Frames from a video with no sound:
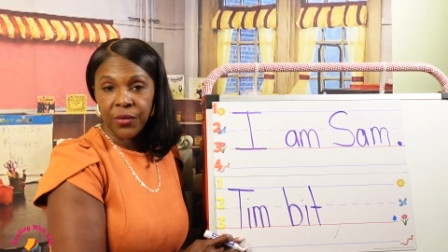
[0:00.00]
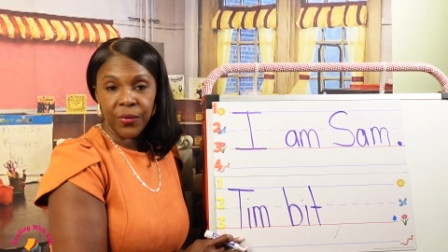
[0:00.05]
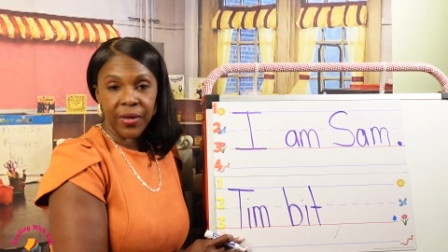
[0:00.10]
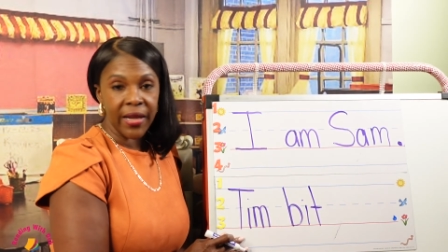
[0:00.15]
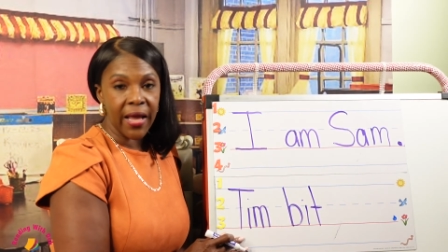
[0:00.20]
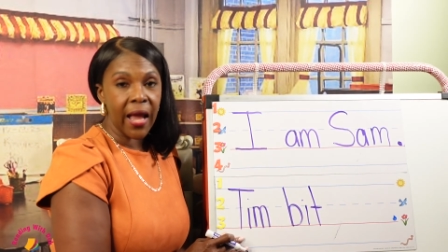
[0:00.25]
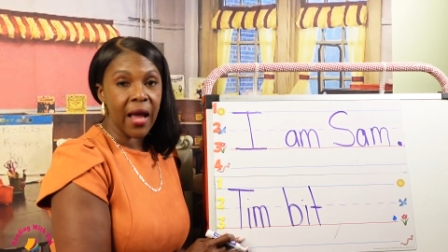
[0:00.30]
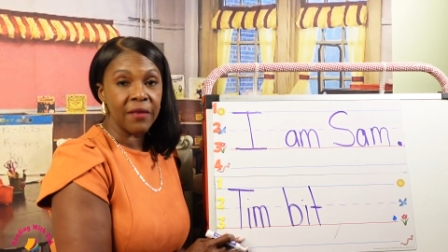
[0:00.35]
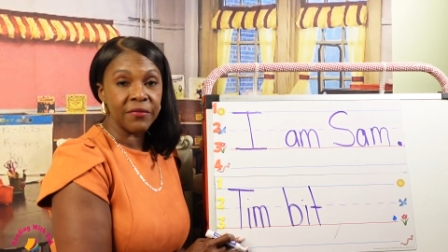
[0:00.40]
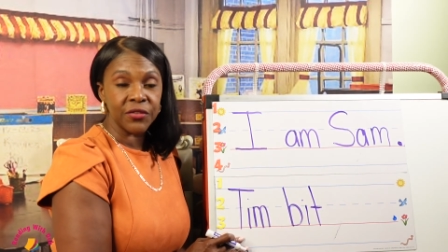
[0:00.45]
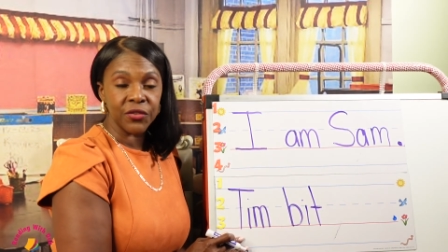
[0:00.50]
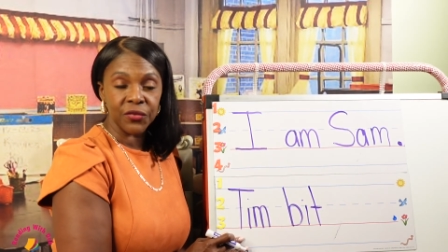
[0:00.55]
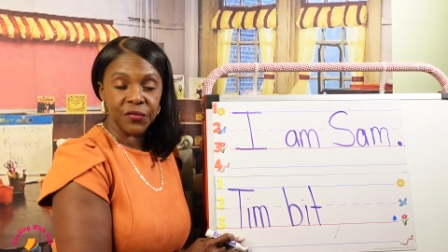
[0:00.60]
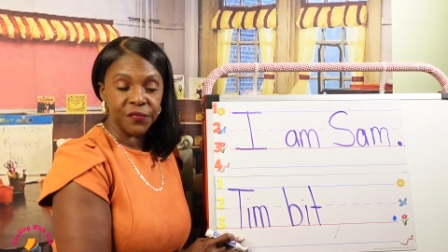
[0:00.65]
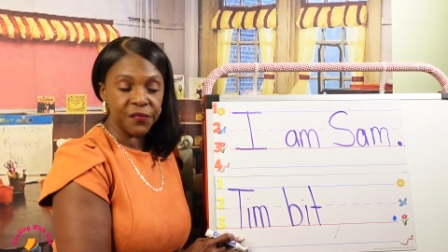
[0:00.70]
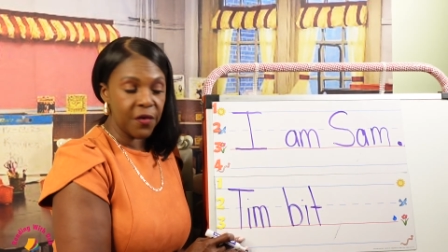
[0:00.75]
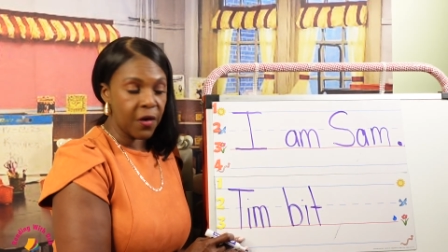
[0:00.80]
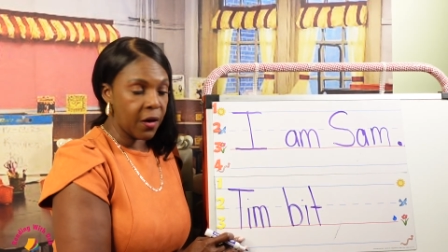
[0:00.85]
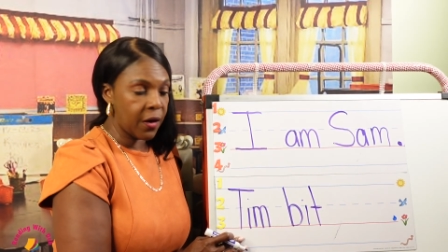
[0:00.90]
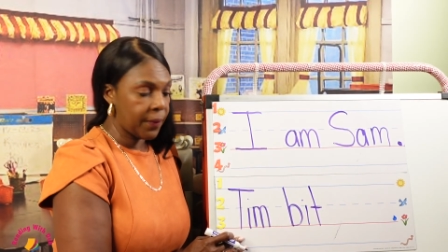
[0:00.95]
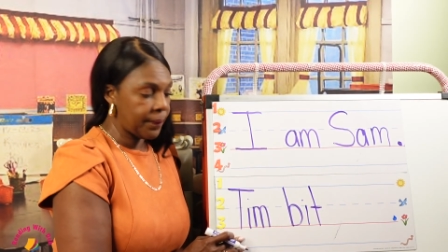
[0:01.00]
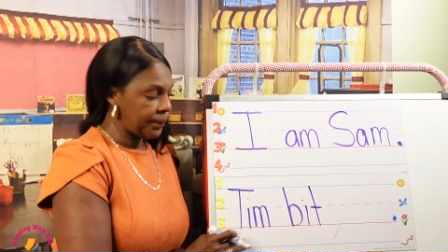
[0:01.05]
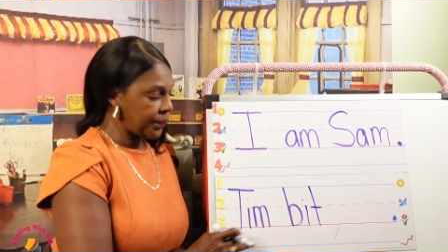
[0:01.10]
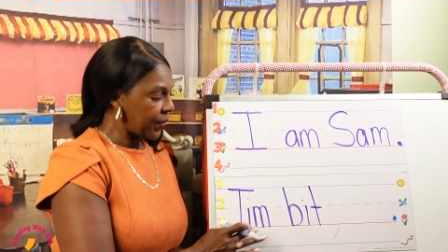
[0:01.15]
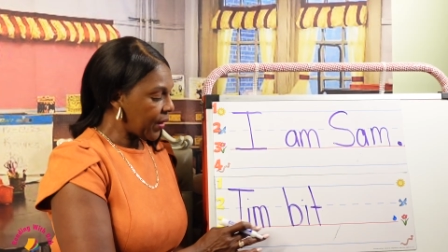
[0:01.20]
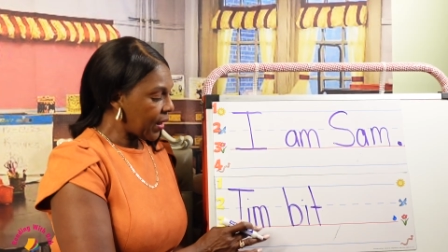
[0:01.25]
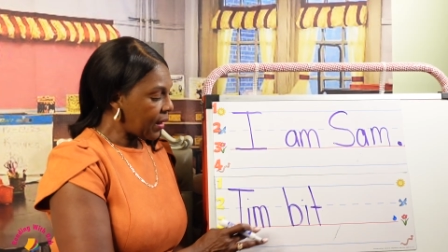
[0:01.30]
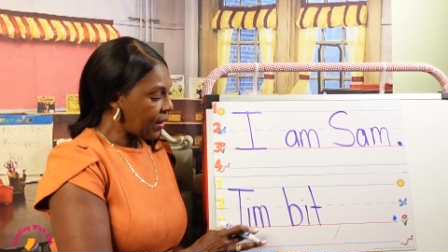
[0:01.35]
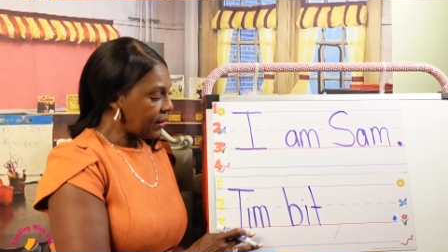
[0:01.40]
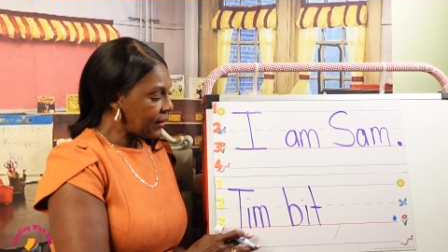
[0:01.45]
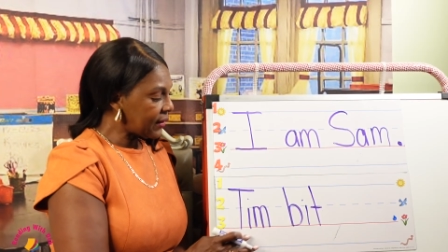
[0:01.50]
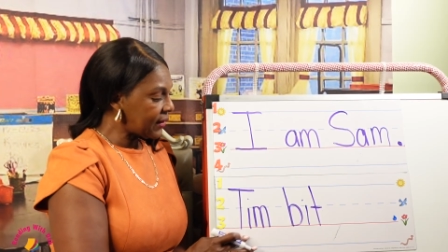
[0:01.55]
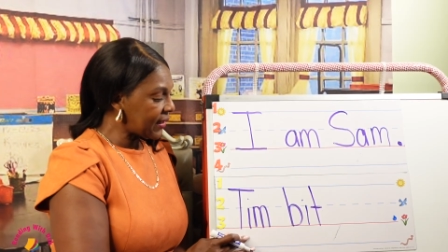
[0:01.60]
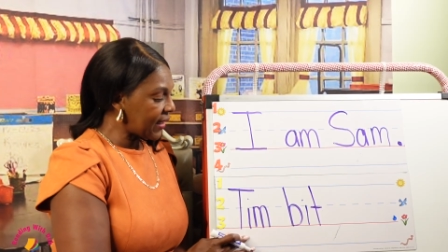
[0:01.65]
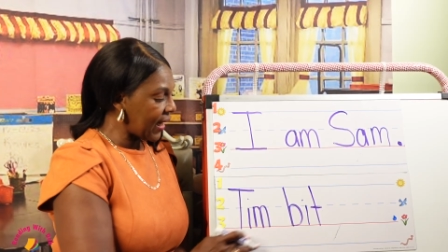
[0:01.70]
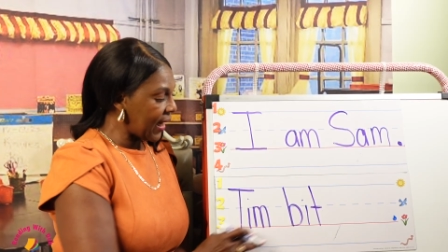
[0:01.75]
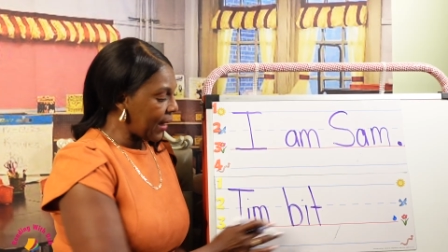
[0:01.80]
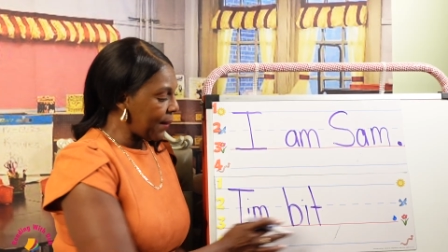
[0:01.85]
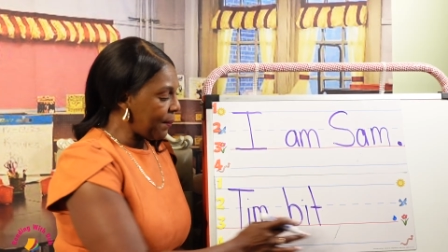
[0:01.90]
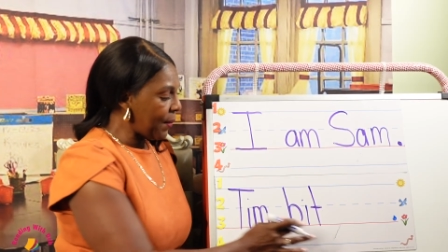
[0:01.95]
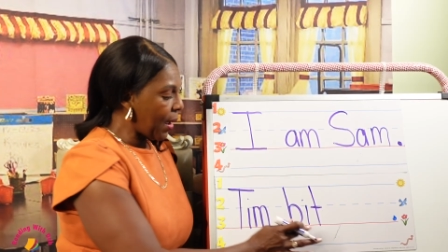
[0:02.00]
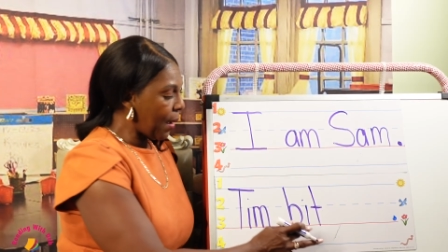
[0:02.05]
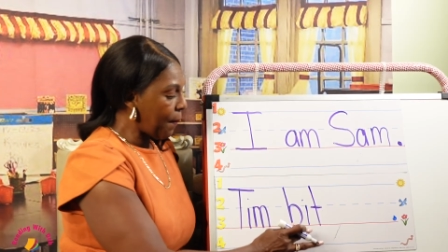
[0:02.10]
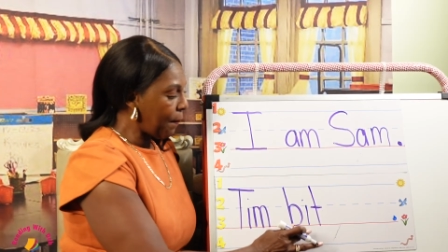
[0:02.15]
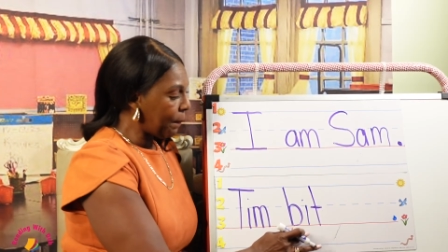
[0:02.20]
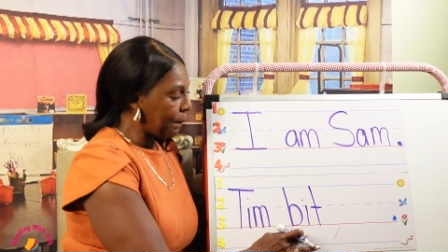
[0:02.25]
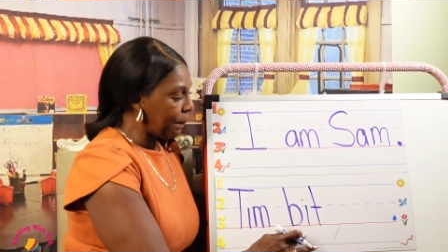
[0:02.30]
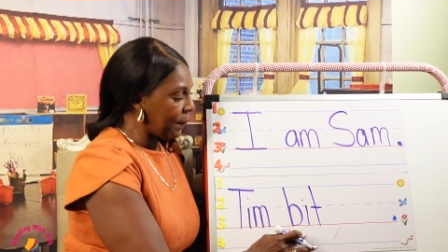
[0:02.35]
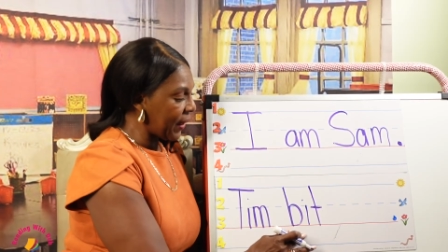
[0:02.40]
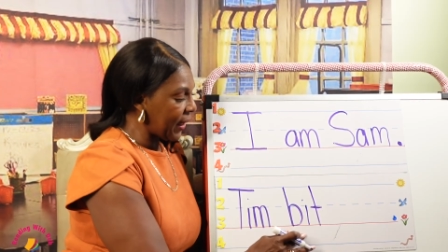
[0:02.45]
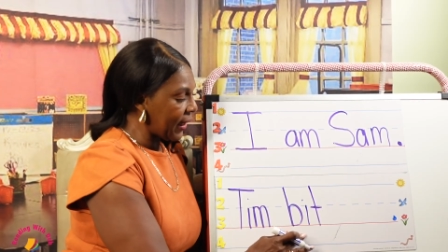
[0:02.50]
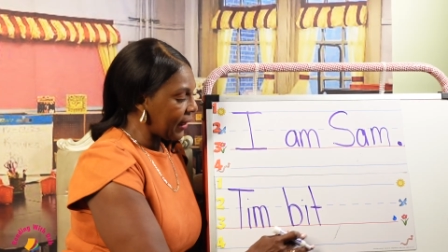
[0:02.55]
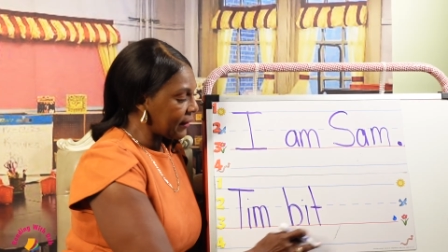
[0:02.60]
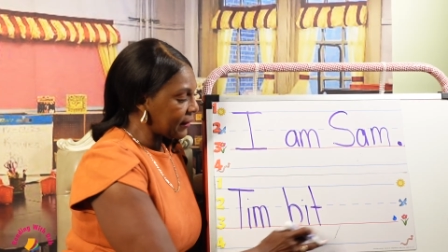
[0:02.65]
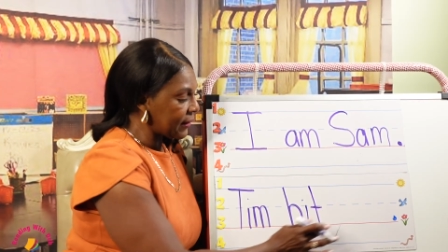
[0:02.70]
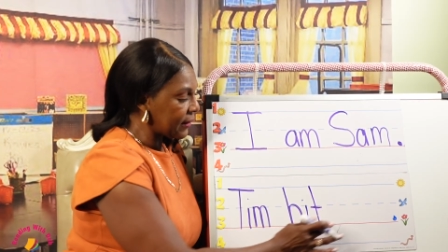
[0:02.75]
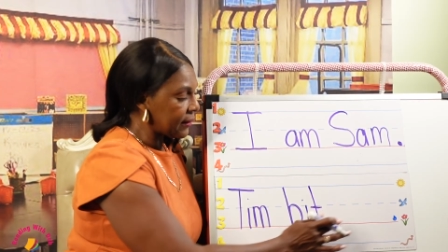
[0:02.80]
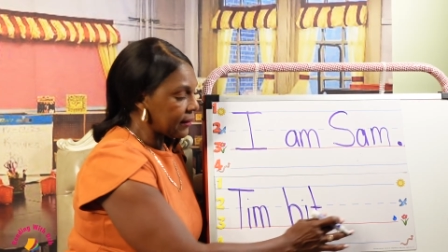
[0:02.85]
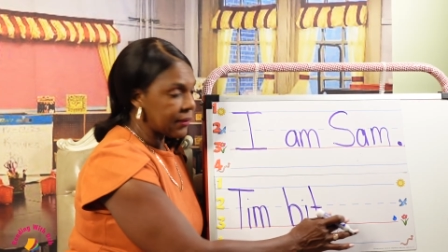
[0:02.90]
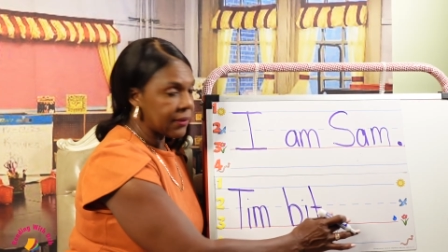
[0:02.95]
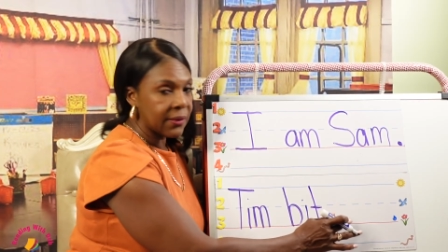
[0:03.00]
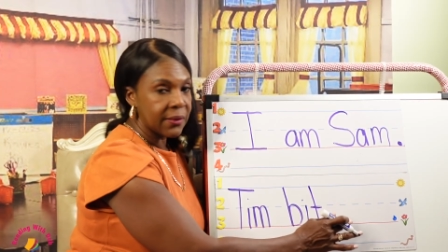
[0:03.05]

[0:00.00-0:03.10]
what I have so far. Tim bit